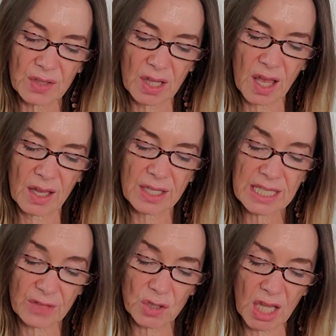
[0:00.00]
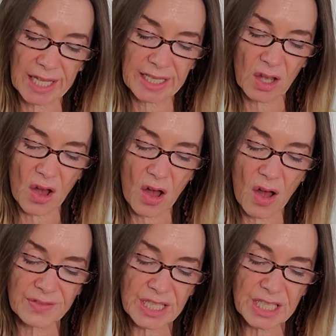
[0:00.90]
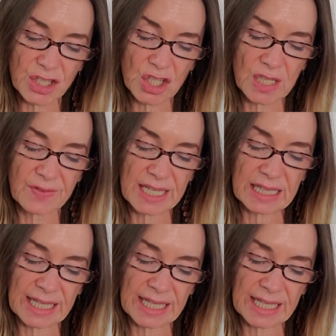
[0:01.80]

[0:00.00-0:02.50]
li silver lining often achieved in